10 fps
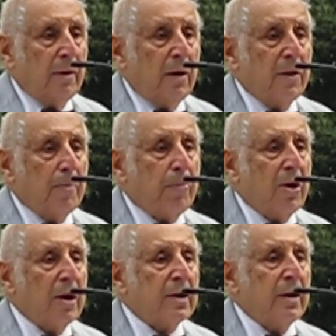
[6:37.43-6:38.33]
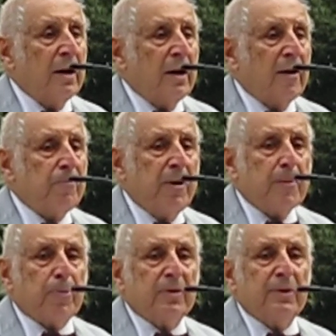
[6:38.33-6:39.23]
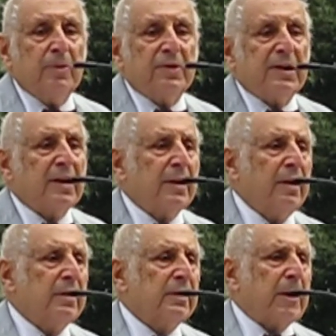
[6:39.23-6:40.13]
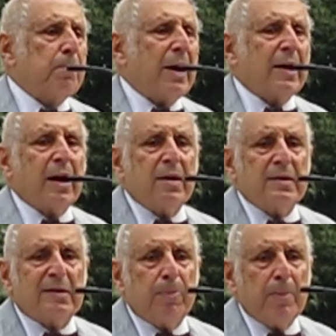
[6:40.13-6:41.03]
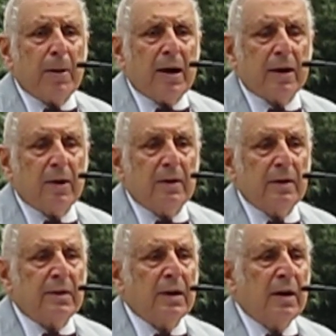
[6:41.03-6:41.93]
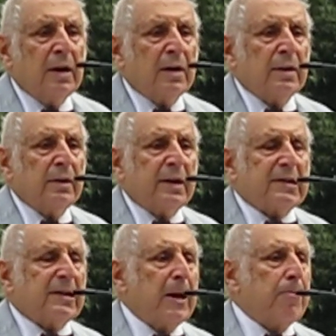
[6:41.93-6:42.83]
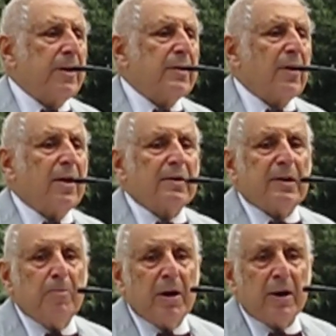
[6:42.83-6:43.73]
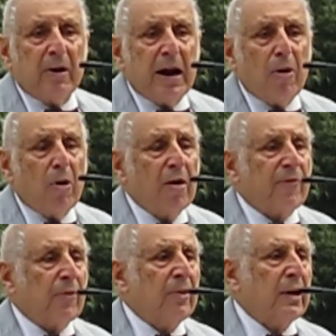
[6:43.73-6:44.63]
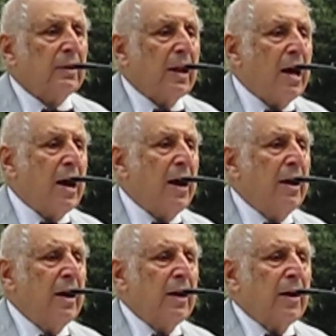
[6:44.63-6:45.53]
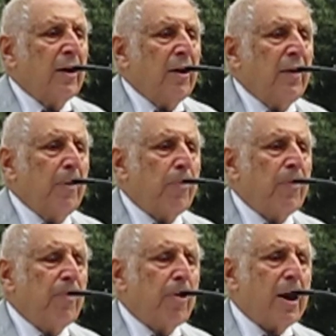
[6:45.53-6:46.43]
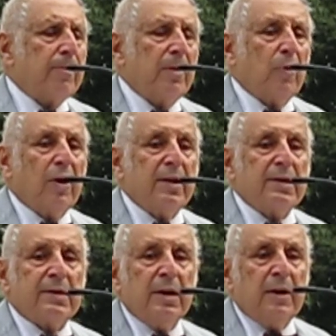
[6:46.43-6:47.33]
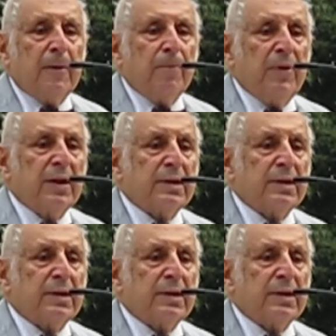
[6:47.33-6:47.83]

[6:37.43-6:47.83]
on the part of people who said, let bygones be bygones. Let sleeping dogs, no matter how awful, lie. The problem was that